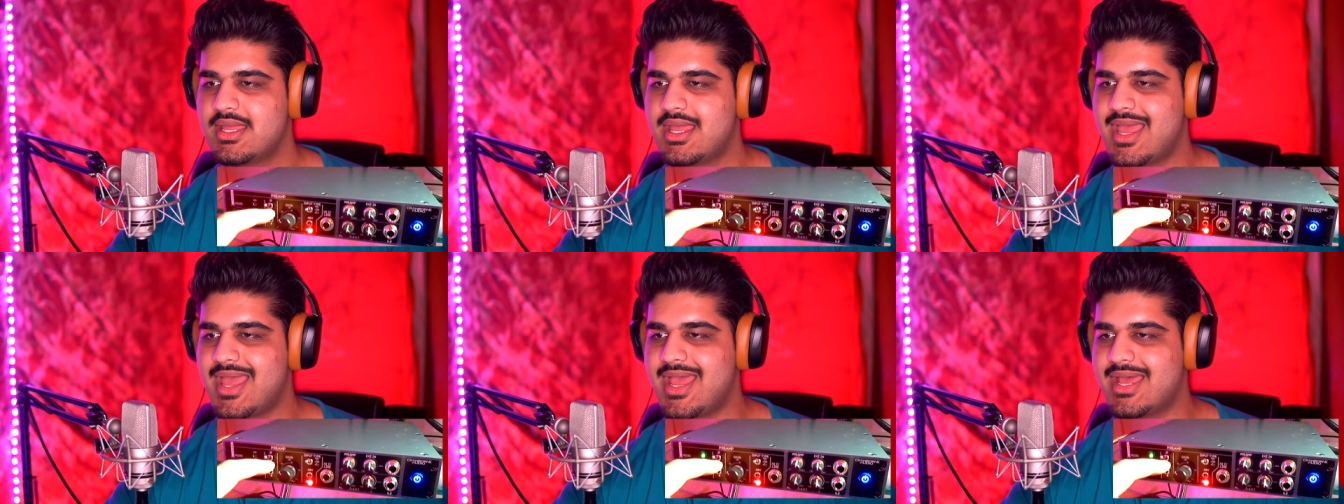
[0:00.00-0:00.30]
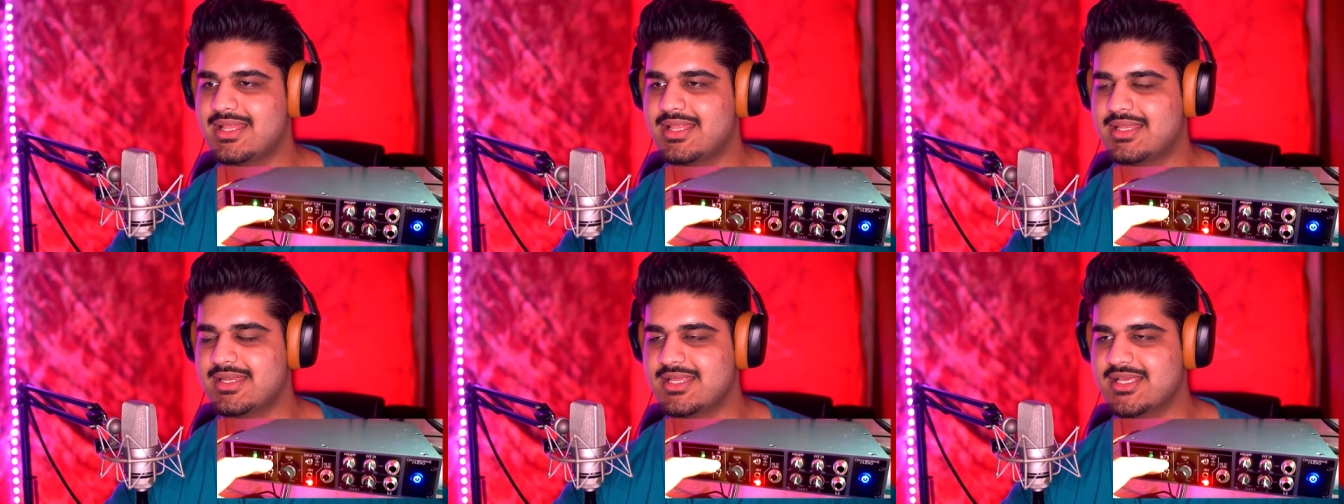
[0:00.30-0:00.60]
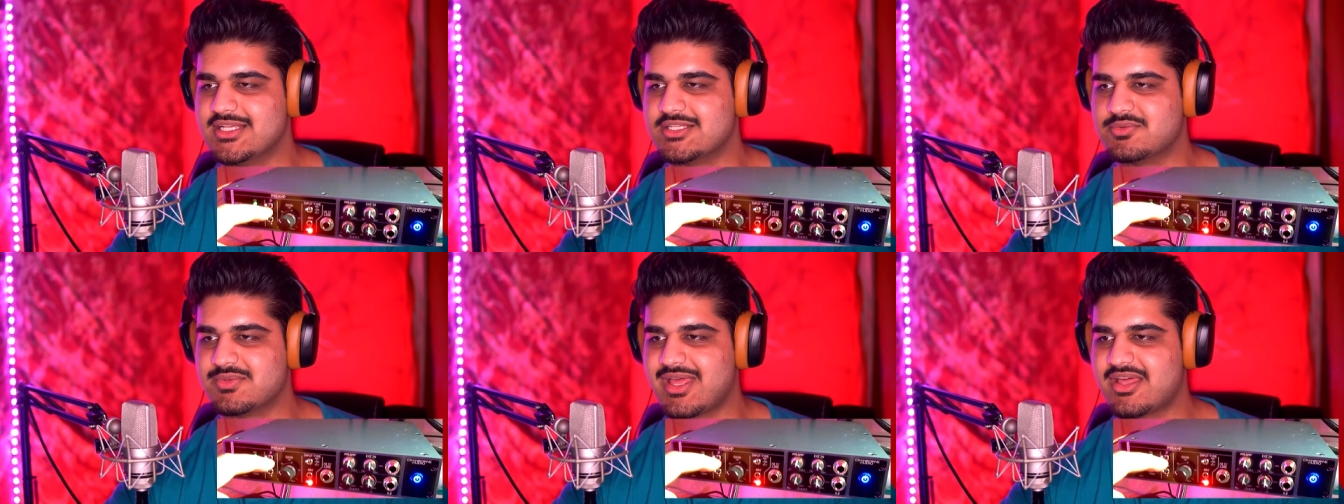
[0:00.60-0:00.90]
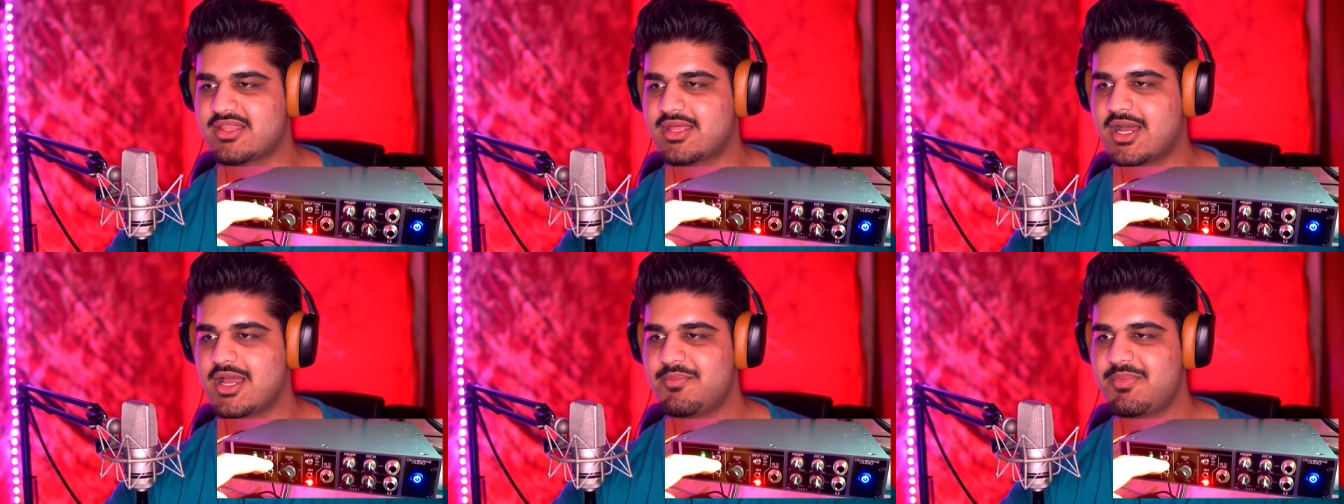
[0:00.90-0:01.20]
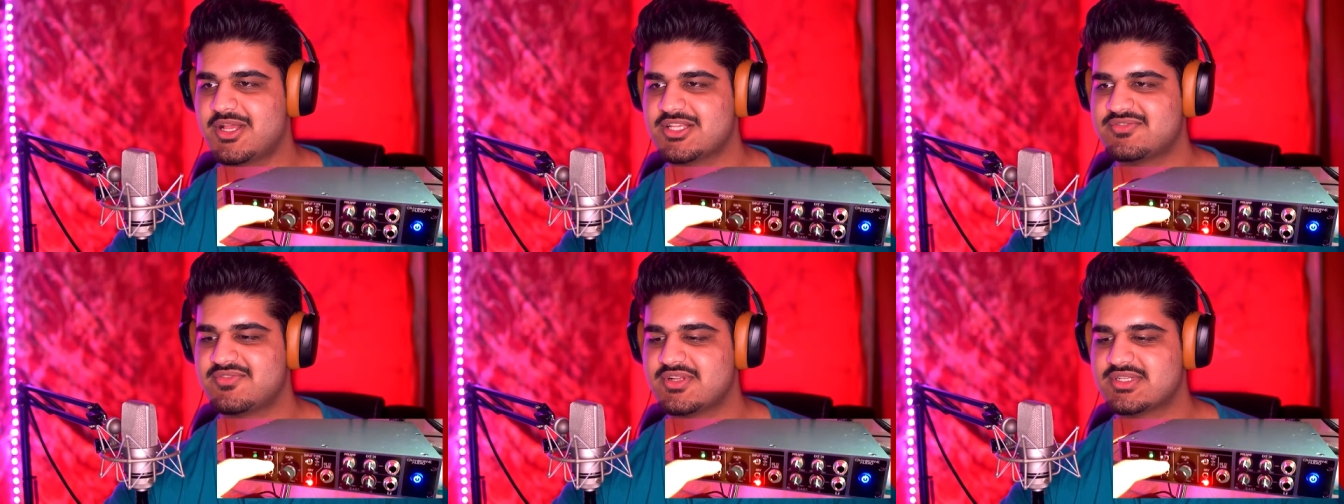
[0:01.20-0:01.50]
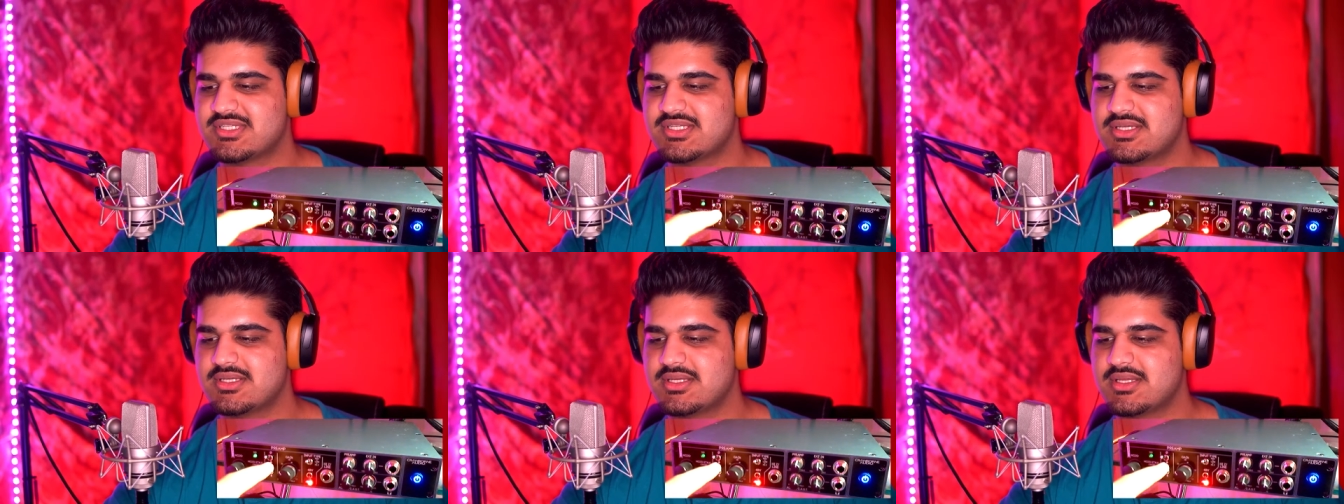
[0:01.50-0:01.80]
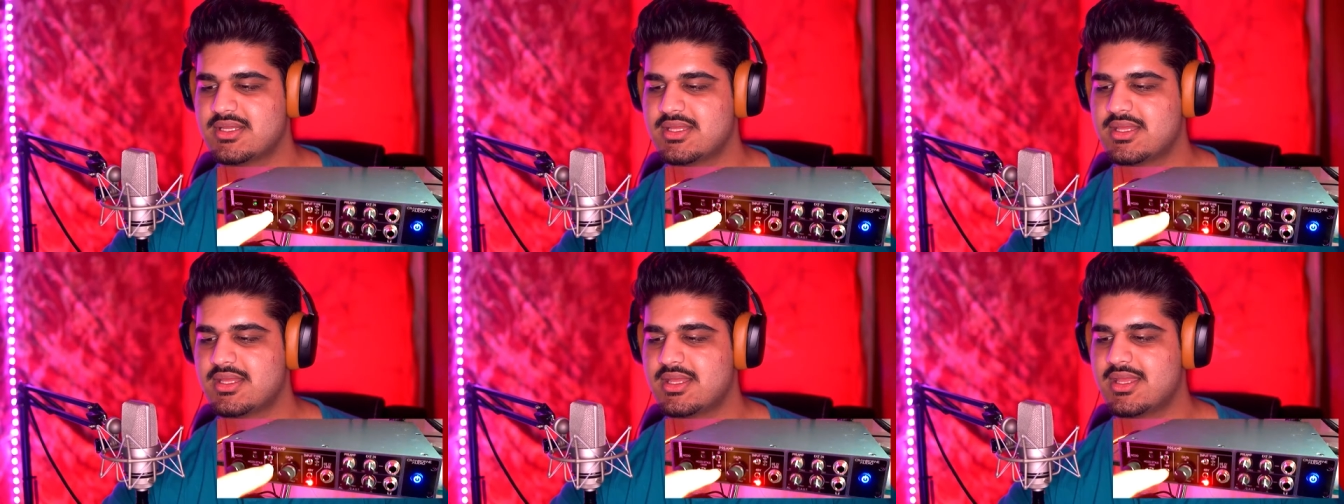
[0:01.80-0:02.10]
and then here's without the high-pass filter,
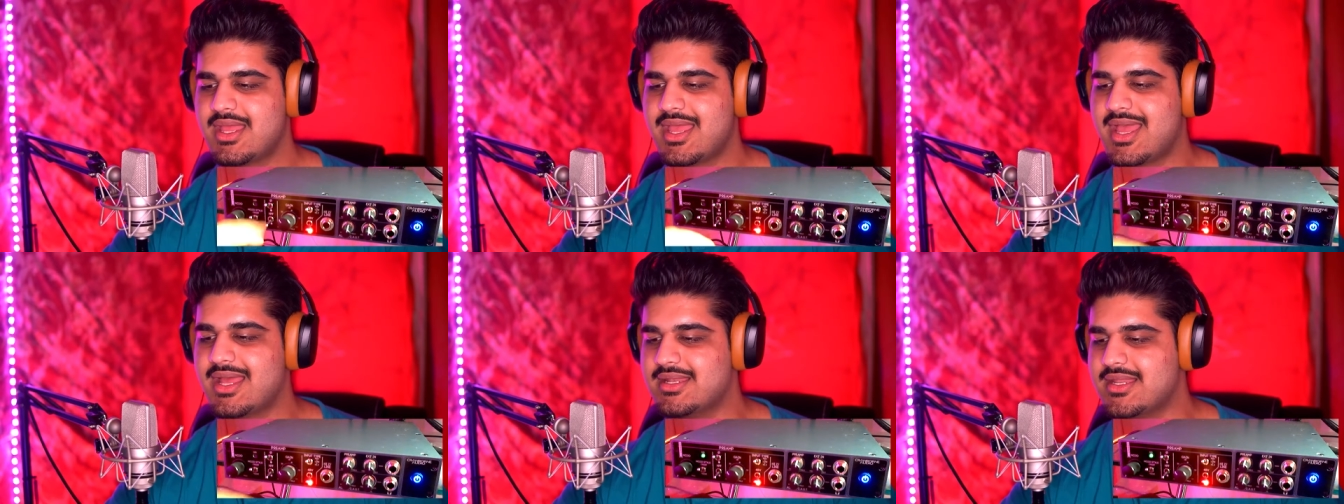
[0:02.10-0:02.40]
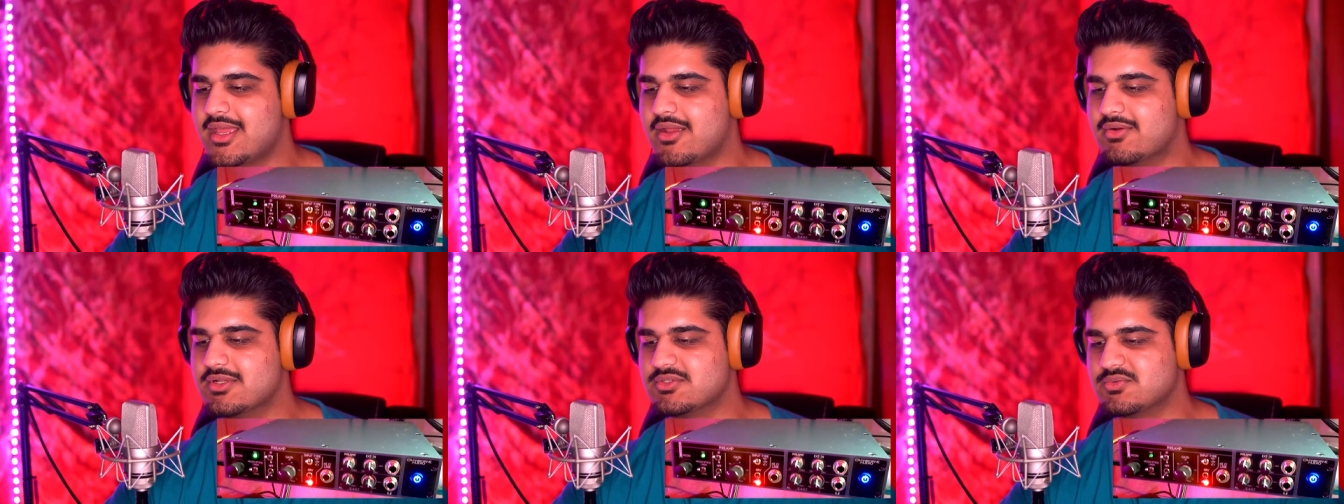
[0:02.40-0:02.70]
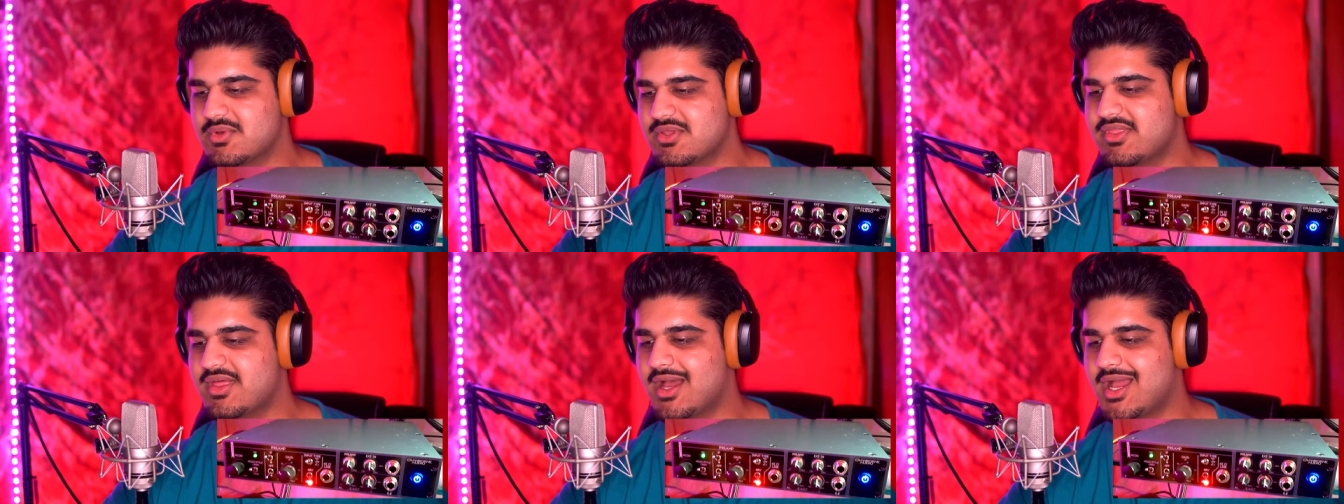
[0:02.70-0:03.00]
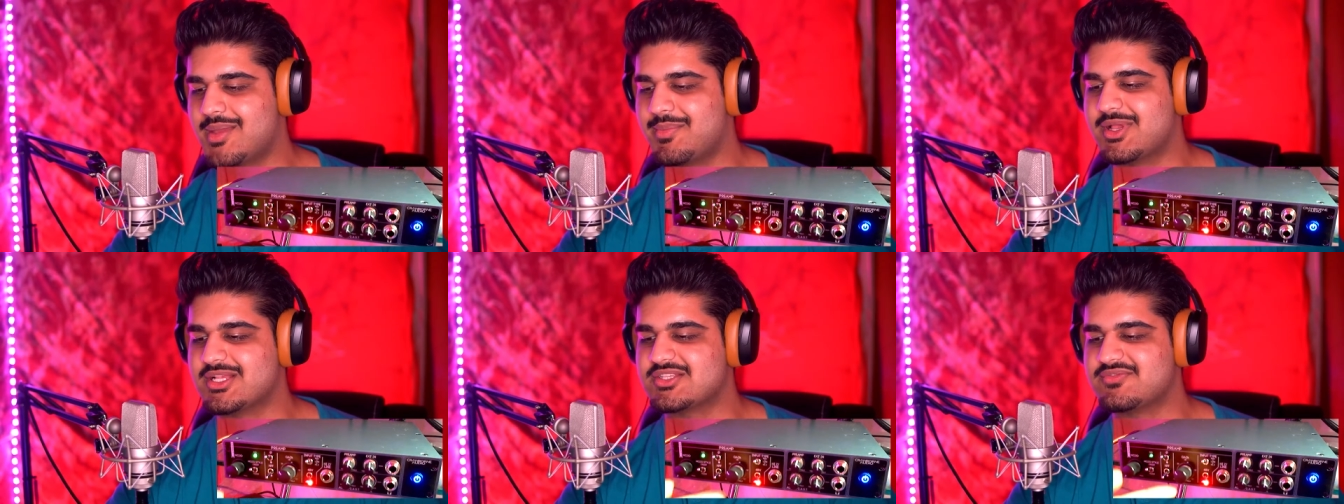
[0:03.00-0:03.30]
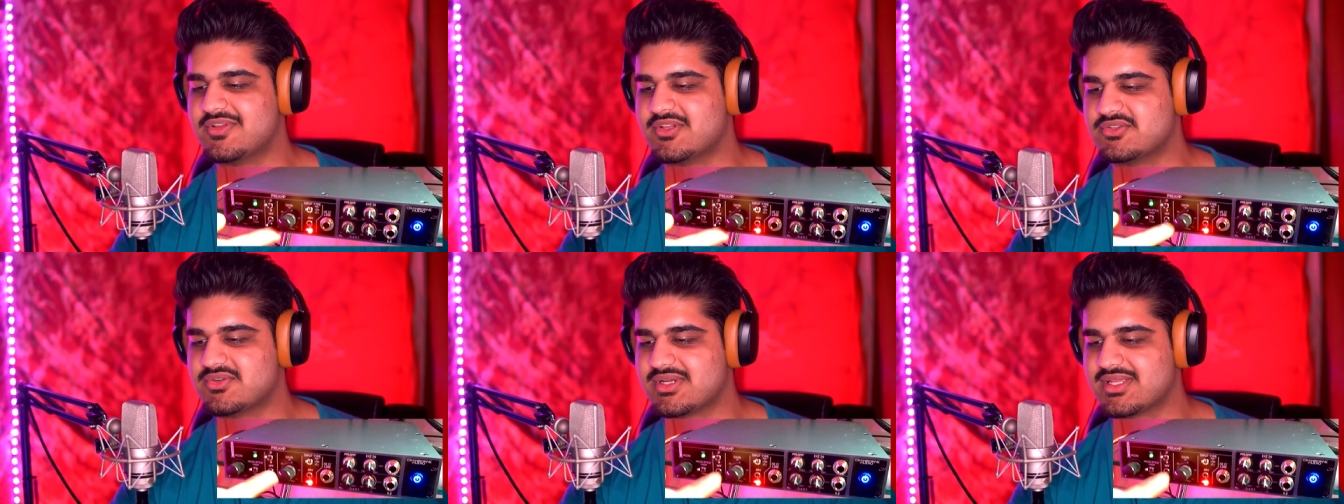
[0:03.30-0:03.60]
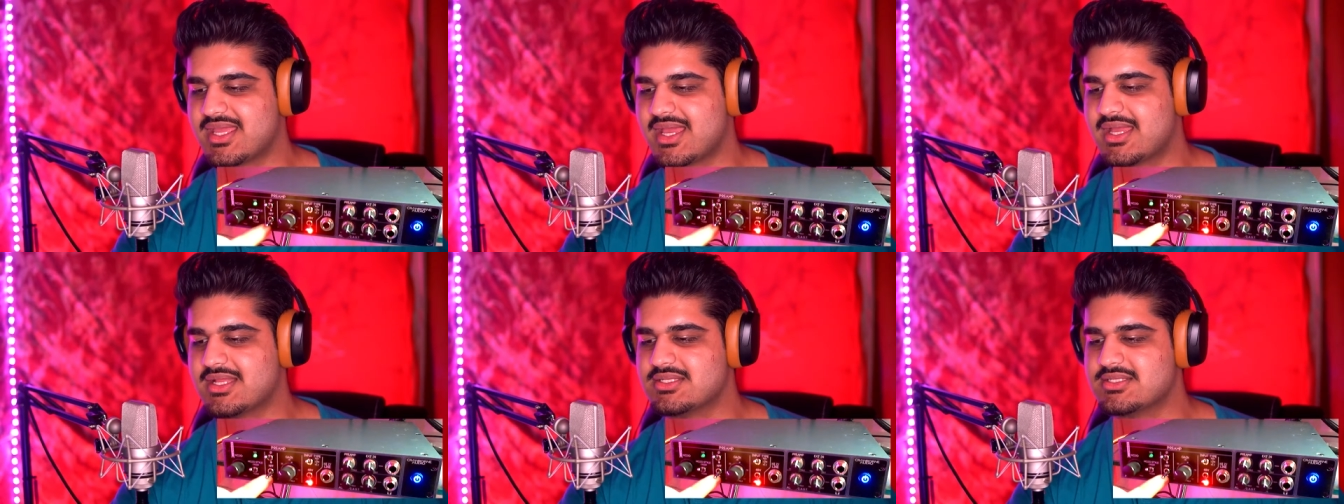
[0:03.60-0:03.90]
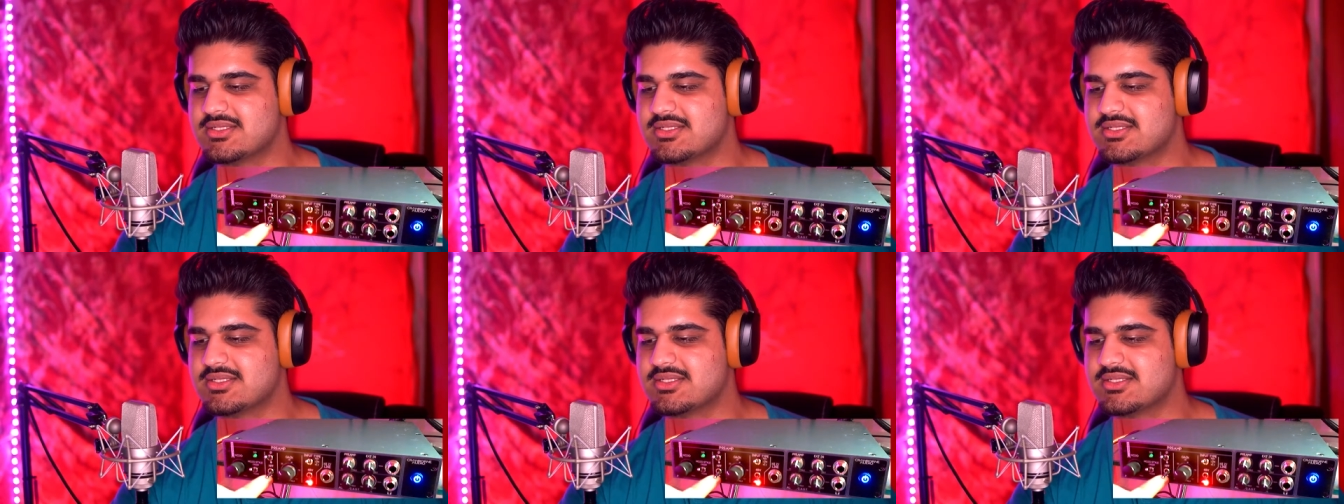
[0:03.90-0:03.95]
and here is with the high-pass filter engaged.